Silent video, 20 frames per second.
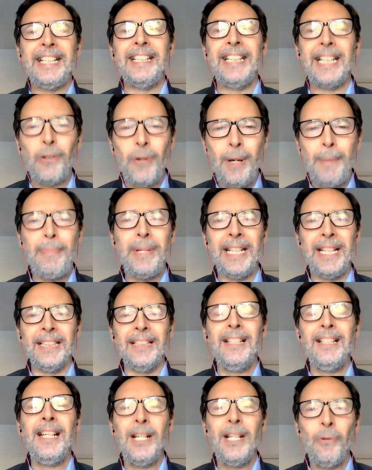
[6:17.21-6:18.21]
and equipping
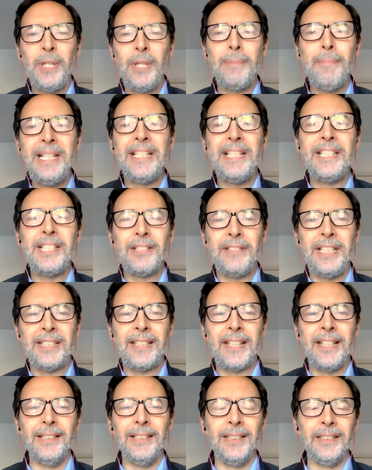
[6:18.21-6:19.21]
with ministry
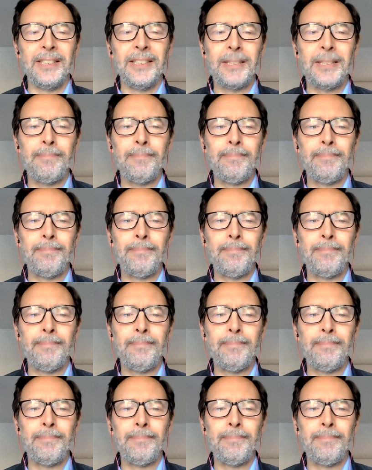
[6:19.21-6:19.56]
skills?